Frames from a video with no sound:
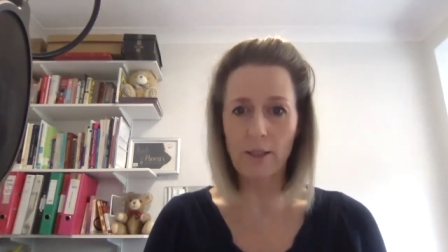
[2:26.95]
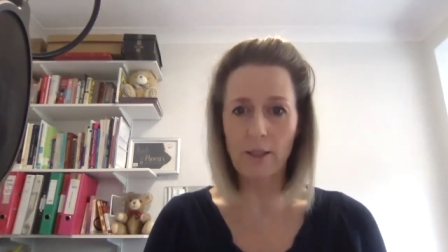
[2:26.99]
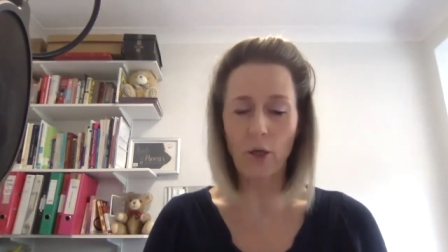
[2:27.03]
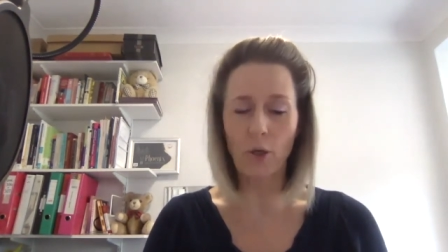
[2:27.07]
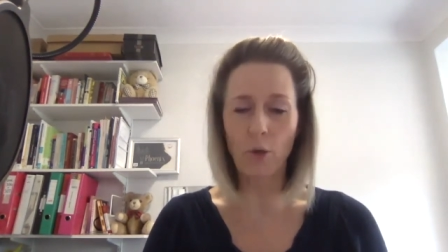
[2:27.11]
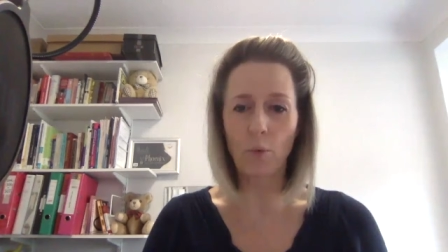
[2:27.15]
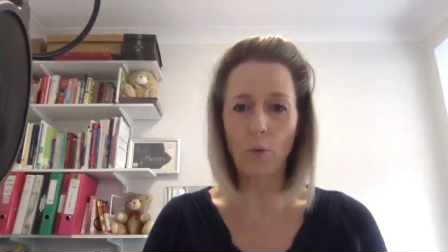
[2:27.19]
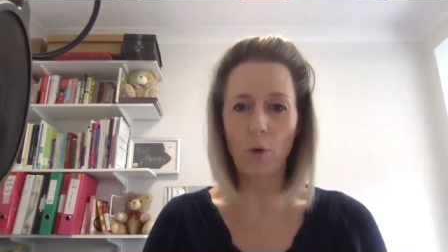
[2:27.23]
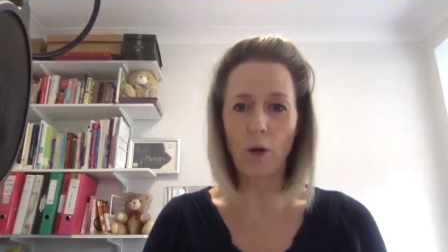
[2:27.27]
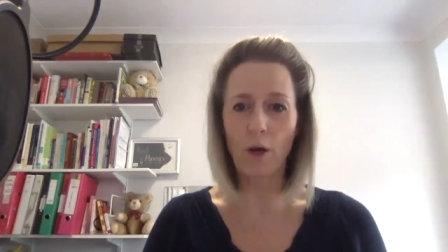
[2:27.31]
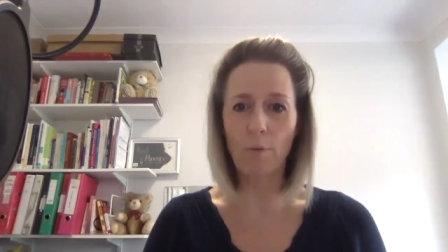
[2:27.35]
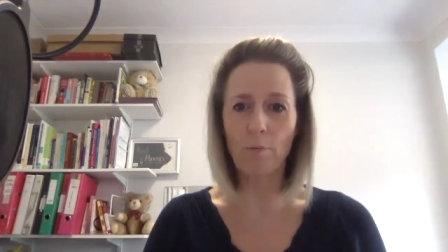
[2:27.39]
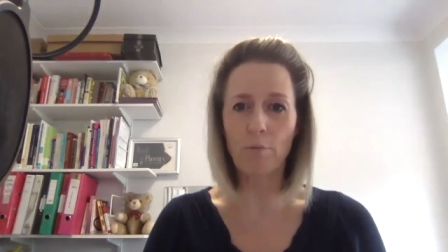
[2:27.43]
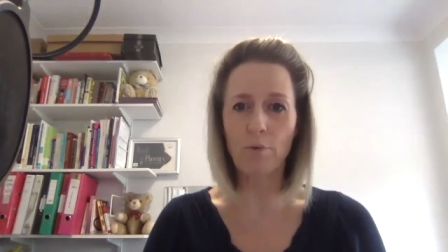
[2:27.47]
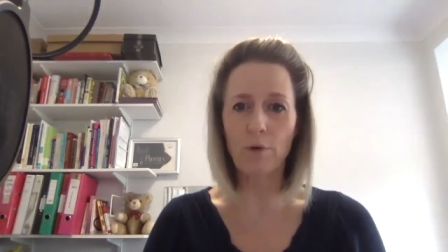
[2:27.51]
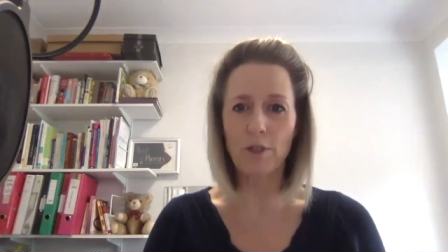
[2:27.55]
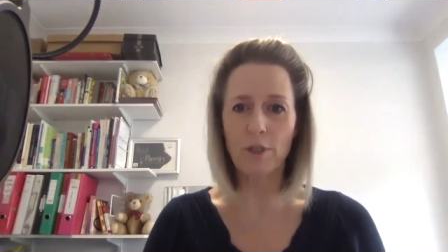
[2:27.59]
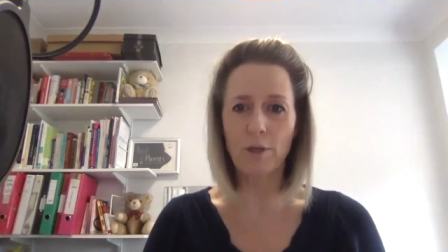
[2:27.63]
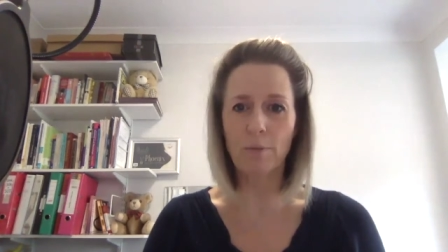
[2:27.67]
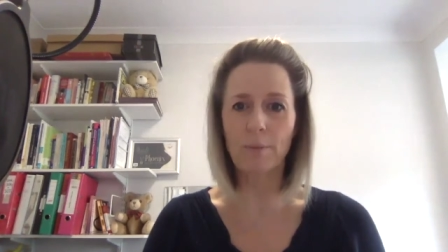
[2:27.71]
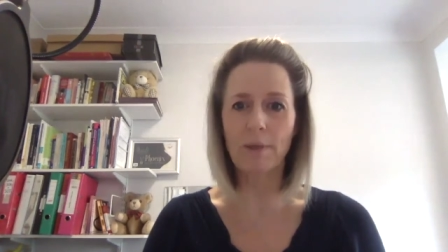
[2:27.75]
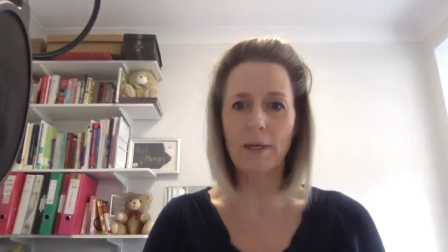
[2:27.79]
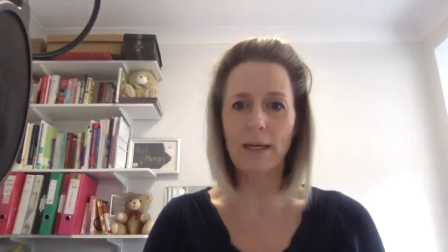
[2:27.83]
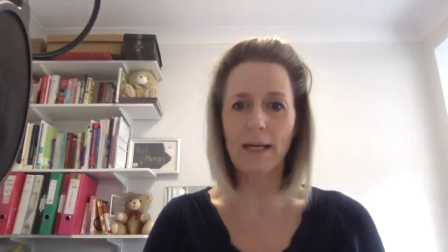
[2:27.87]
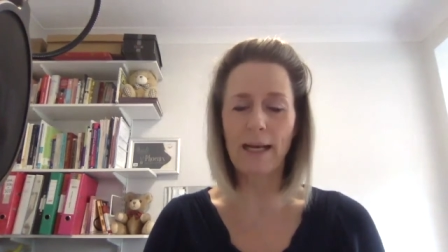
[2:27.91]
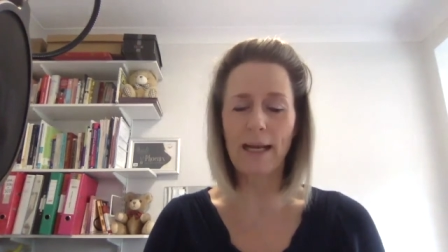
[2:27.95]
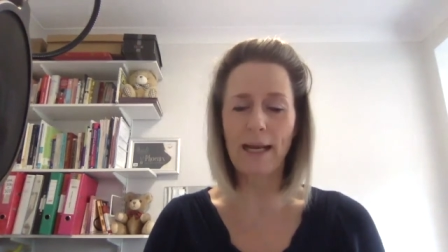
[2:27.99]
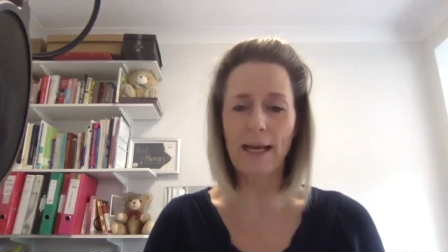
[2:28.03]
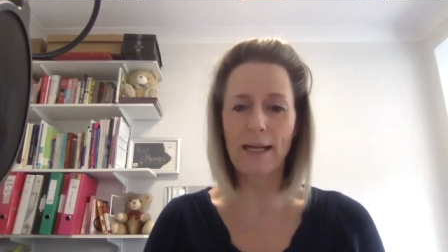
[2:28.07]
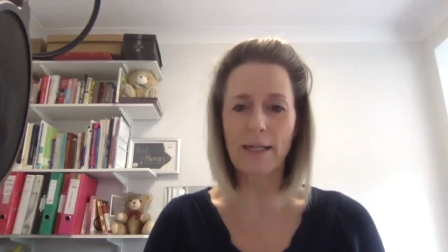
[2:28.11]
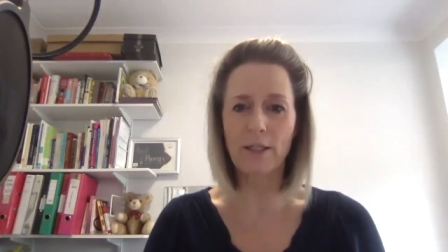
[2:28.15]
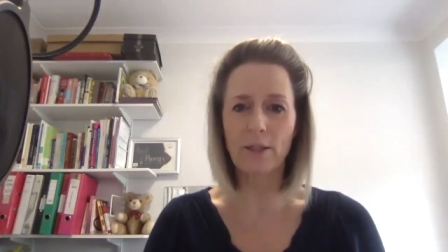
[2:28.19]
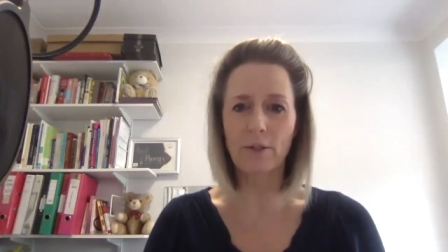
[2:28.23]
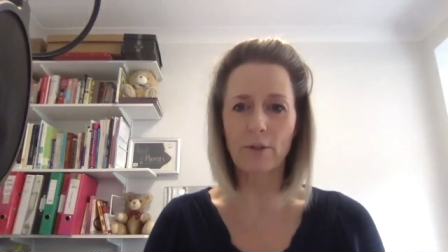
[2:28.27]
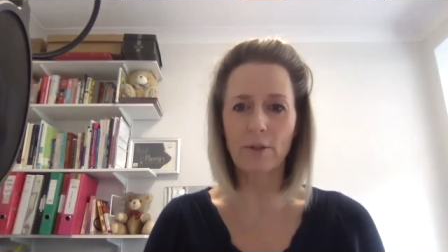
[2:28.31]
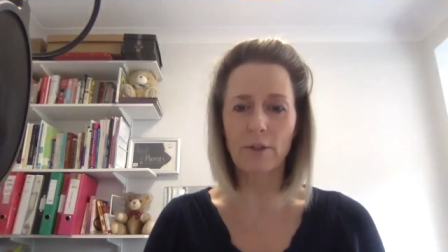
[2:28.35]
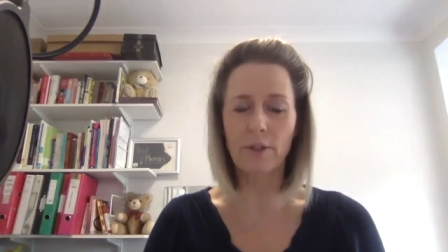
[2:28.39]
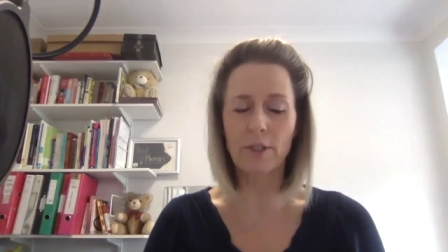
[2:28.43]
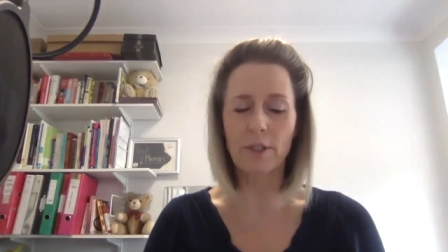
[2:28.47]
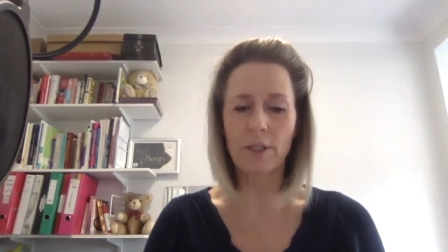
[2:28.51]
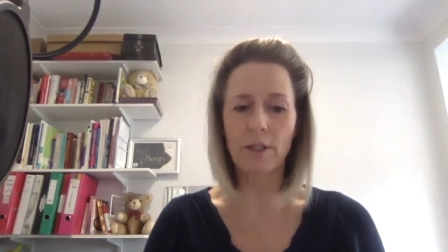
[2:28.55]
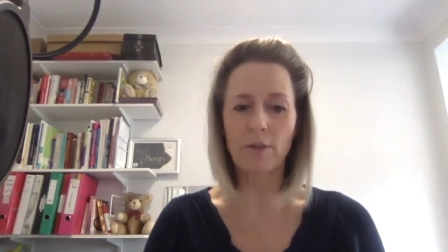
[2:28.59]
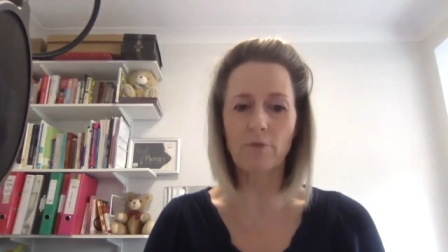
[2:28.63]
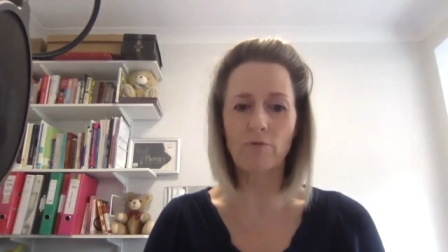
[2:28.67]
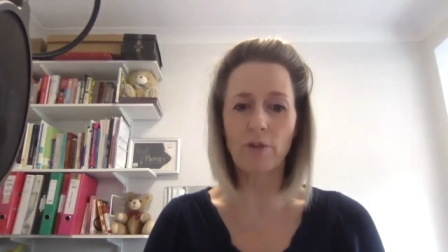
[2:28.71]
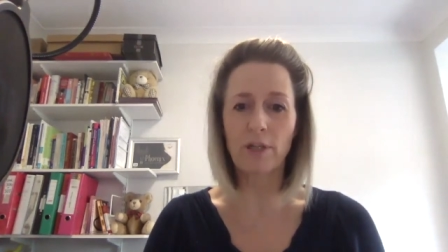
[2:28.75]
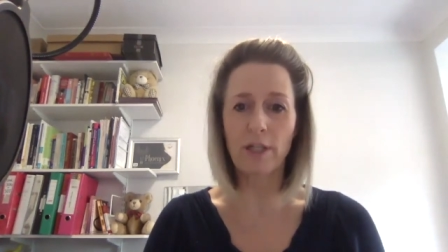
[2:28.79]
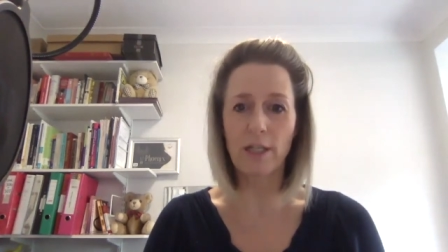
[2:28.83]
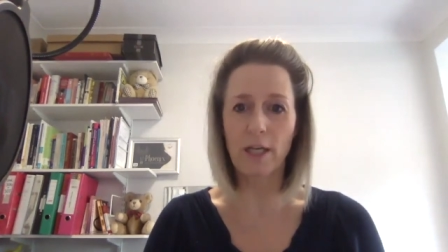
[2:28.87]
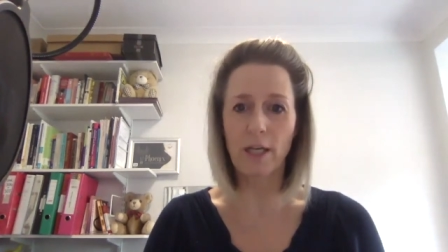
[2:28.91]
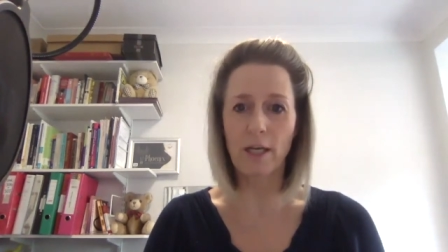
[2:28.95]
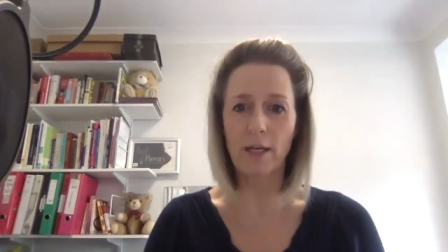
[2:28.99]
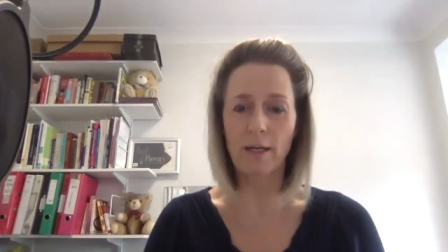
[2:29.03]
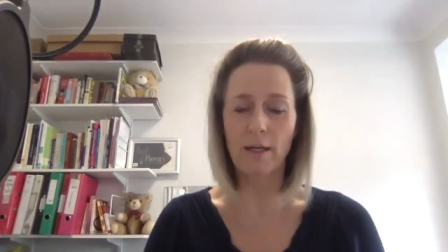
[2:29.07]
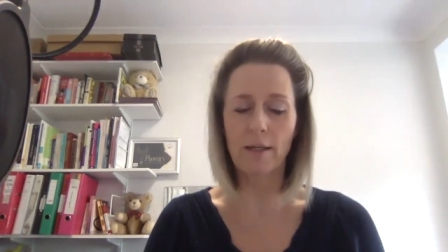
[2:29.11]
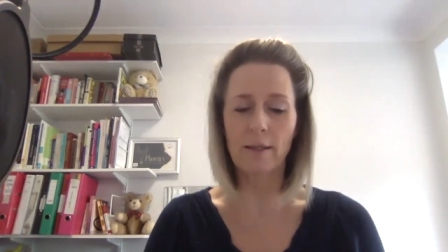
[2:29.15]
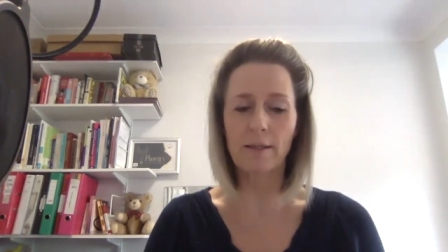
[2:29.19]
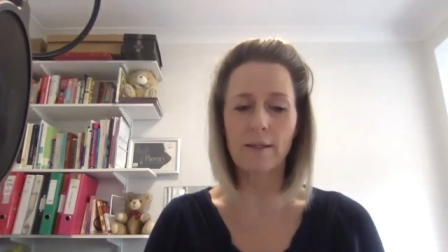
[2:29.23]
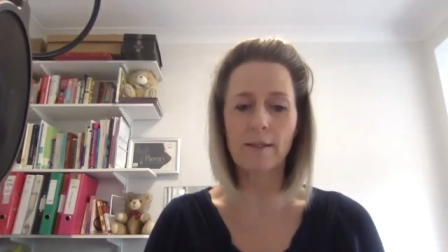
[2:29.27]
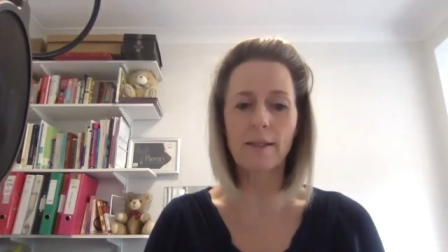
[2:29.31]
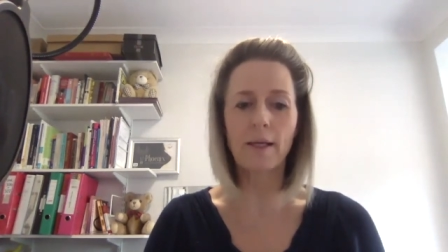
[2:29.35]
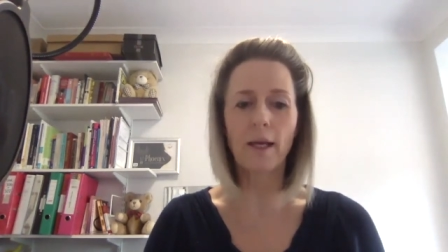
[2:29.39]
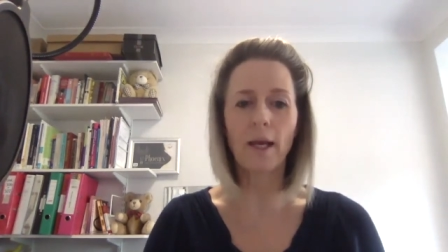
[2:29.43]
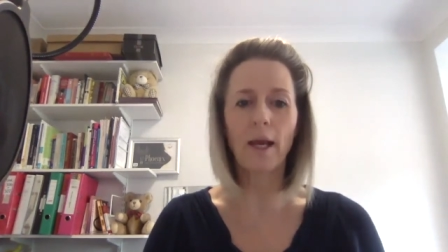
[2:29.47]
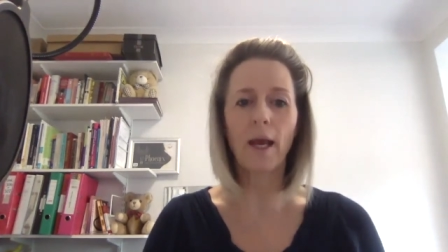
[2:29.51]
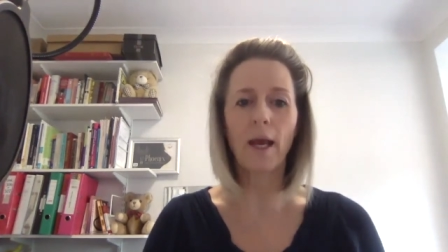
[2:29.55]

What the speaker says: who were predominantly adult returners,